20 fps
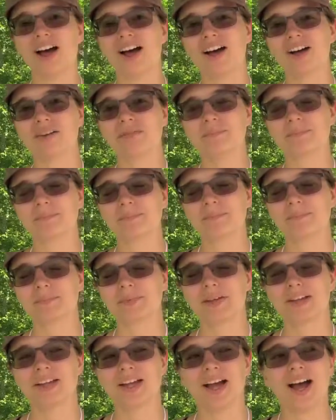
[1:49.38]
um
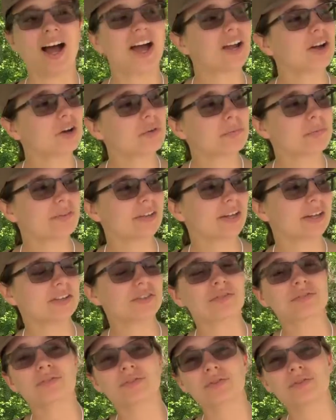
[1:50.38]
I hope that
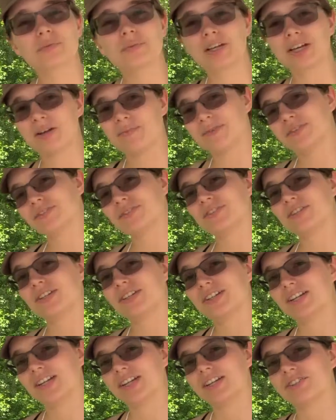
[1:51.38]
you do become
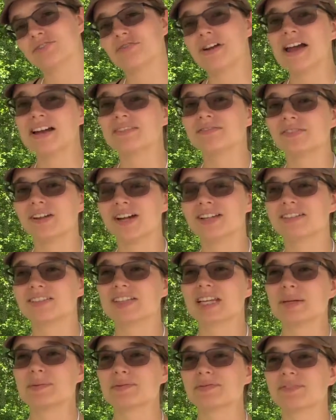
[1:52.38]
interested in dragonflies and
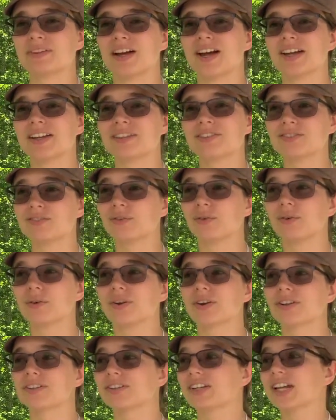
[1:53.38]
damselflies
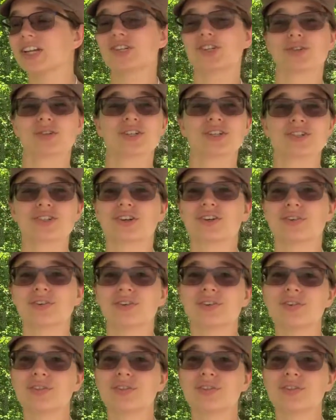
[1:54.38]
or nature in general.